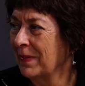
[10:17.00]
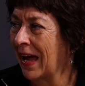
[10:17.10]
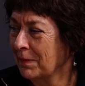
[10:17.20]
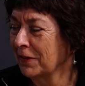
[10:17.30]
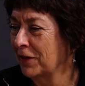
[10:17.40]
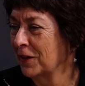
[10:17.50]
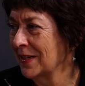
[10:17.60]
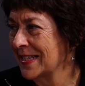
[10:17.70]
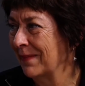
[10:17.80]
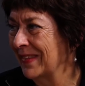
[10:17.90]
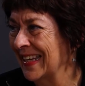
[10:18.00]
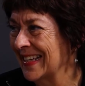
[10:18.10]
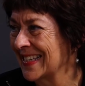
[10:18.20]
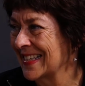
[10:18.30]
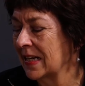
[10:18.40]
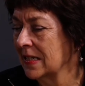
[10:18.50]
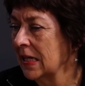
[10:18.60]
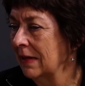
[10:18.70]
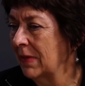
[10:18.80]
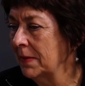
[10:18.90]
Up the fluids, up the exercise.
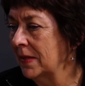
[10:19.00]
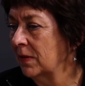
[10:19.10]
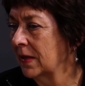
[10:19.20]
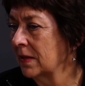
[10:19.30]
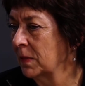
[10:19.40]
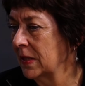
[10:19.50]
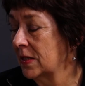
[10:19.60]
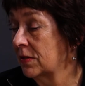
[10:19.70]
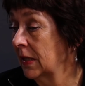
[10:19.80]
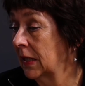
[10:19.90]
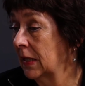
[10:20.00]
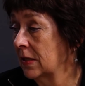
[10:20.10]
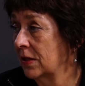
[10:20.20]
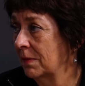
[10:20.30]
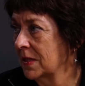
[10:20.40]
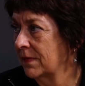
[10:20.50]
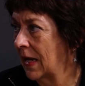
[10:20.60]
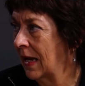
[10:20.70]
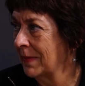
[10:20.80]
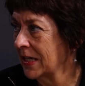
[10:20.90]
Maybe look at what he's drinking in terms of
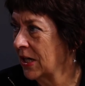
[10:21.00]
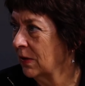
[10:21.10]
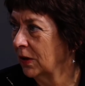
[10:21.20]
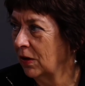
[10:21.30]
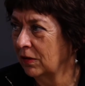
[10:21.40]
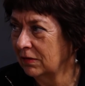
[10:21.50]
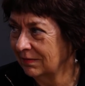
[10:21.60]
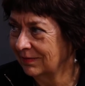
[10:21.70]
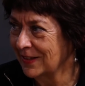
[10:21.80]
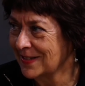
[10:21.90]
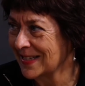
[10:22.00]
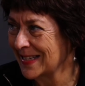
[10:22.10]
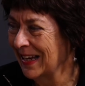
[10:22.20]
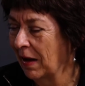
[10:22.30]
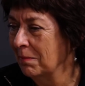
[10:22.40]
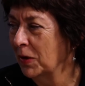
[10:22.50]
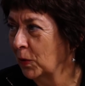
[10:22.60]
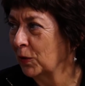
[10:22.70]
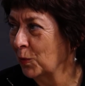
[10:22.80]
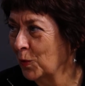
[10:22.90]
how much alcohol versus
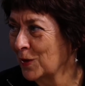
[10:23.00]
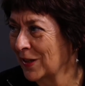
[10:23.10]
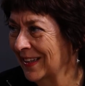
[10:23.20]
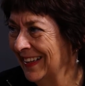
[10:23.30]
milk and water.